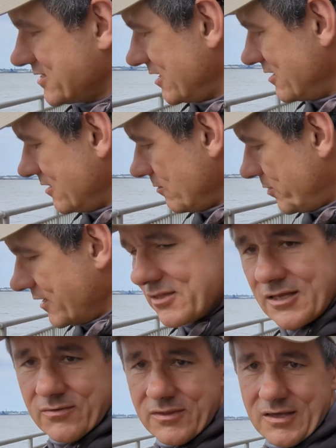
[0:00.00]
get another bait
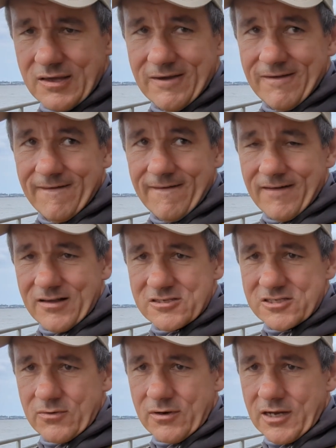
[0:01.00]
down there and
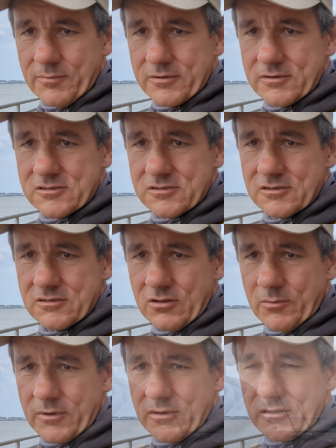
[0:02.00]
see what happens.
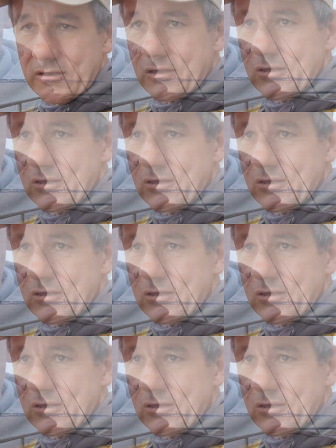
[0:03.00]
No chydig.